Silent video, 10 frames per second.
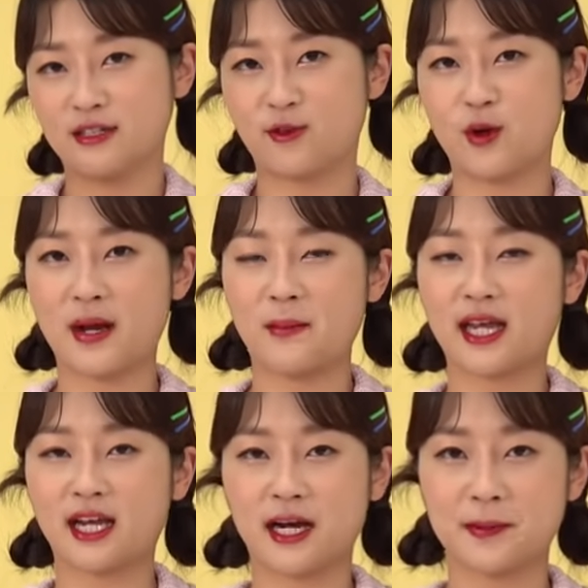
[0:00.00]
for my
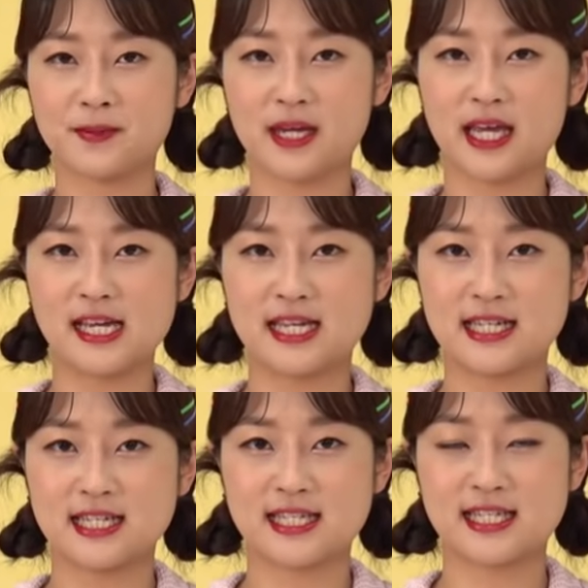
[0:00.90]
makeup
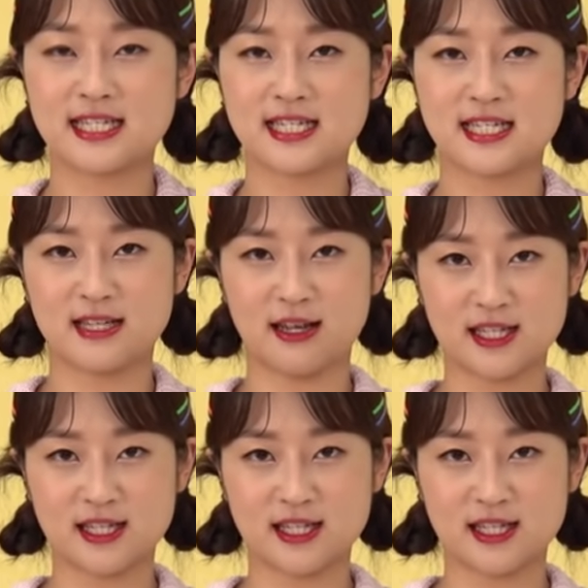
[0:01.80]
is